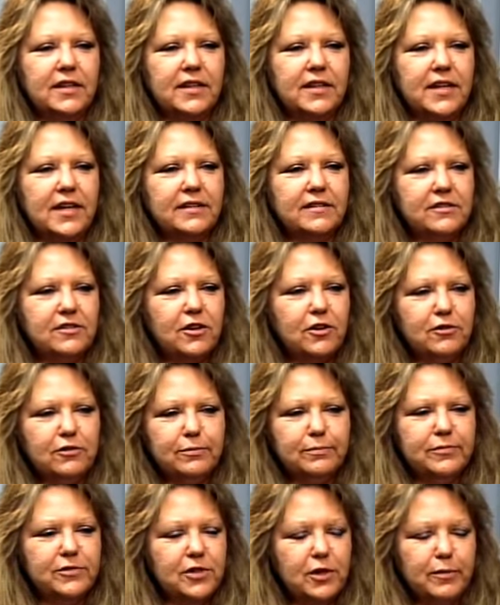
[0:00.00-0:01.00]
that's
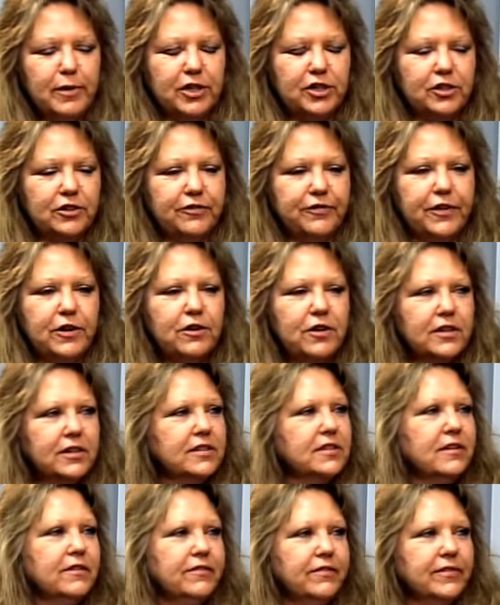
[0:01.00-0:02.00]
so, so much the
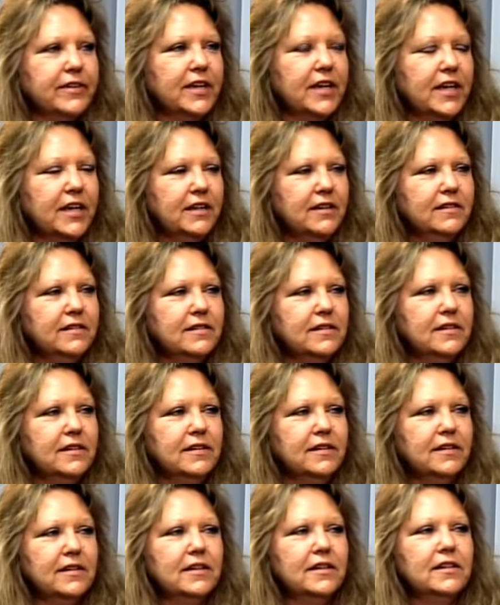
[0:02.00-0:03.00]
focus of kids
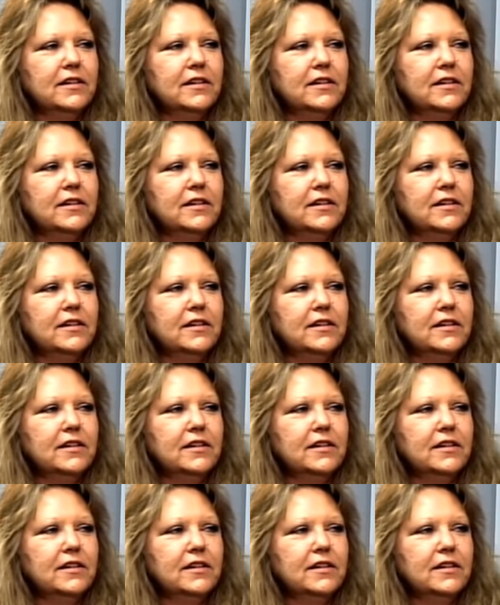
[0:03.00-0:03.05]
and,